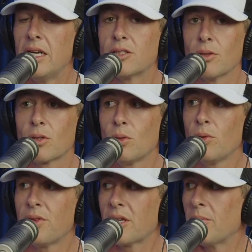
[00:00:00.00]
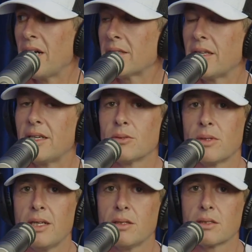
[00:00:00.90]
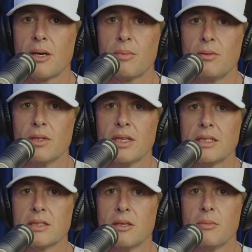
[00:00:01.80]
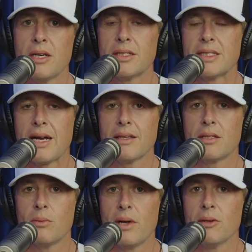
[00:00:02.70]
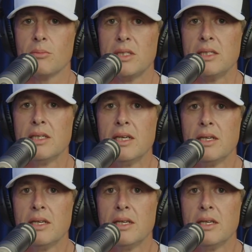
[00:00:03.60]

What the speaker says: And so the cool thing about that is when I looked up and realized the amount of talent around me